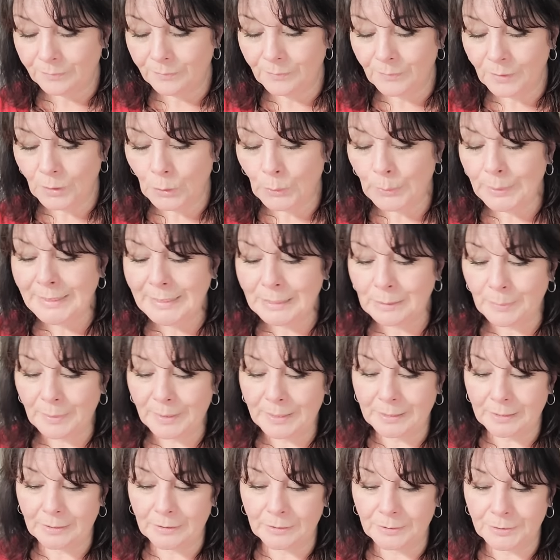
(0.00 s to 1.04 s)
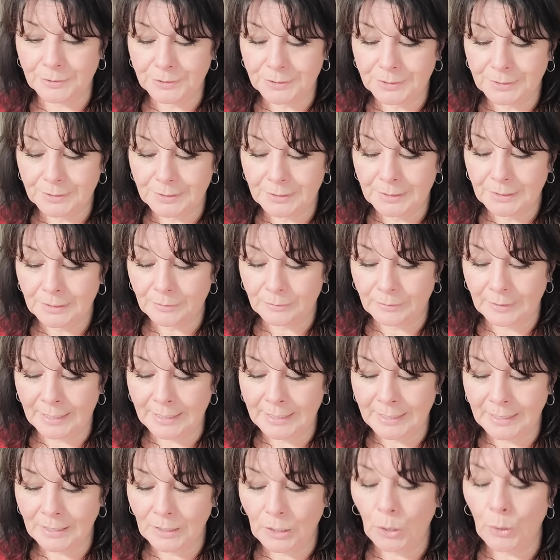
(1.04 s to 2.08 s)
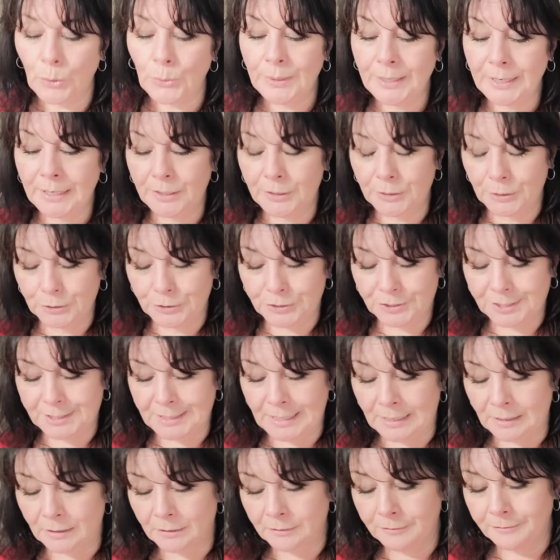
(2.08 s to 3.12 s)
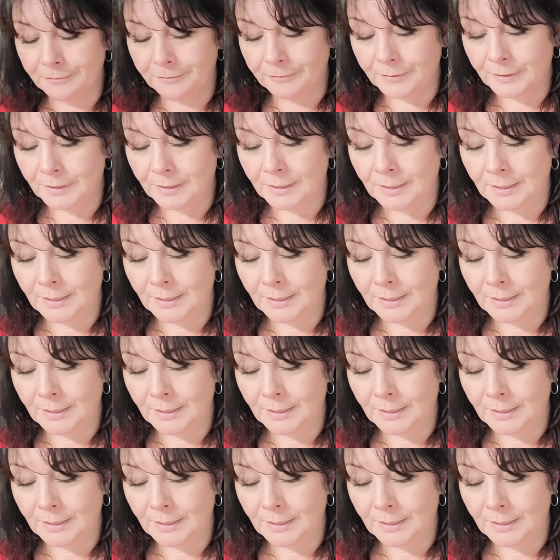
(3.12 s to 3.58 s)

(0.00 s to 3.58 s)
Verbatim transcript: Queen of Pentacles, right? Owning yourself.